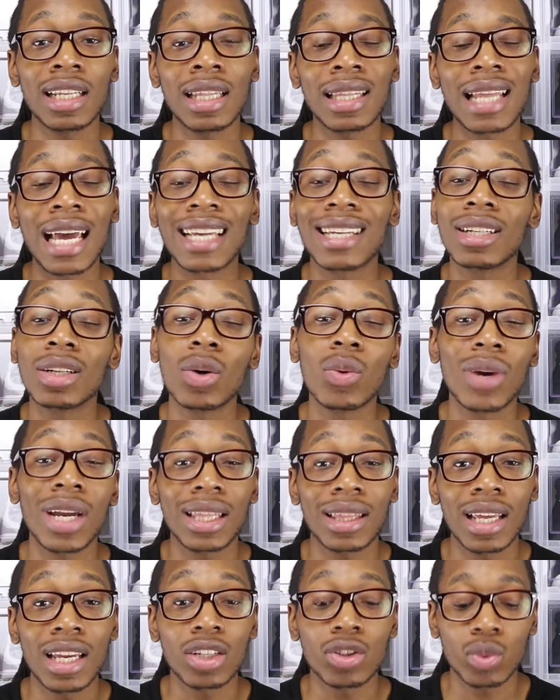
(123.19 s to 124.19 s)
liking the
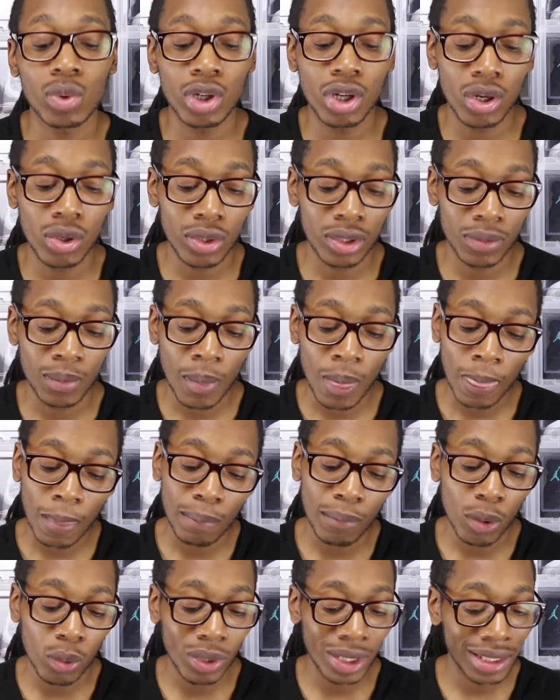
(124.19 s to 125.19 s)
way things were going.
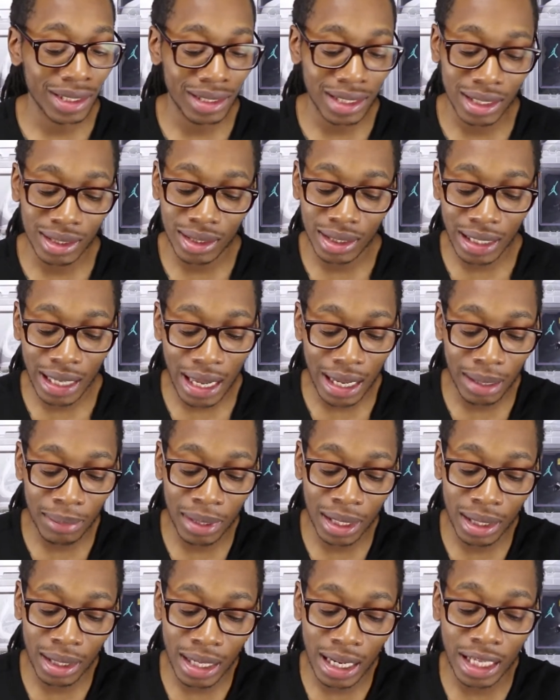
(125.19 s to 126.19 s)
But once Tinker came
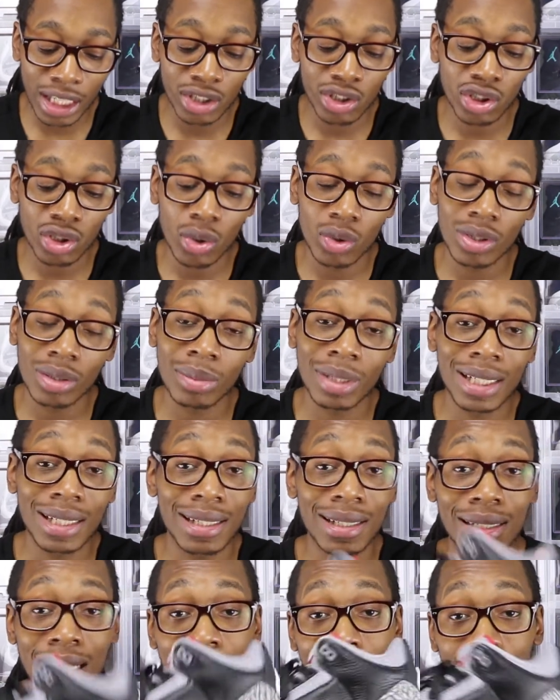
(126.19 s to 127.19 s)
in and he showed him the
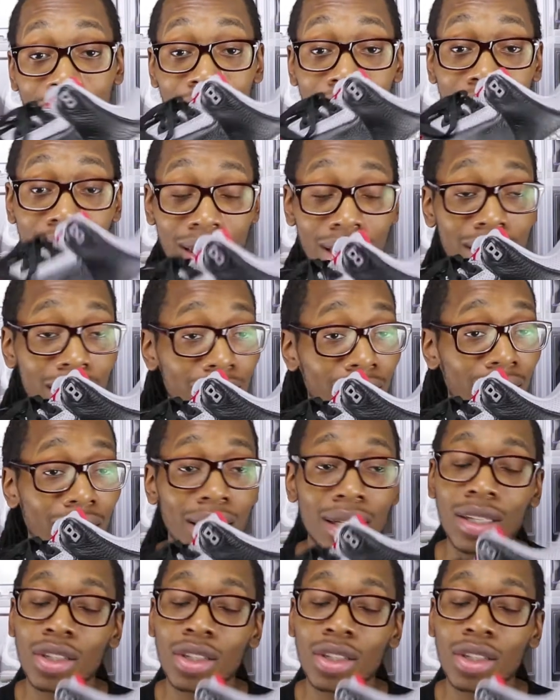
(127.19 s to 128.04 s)
design for this,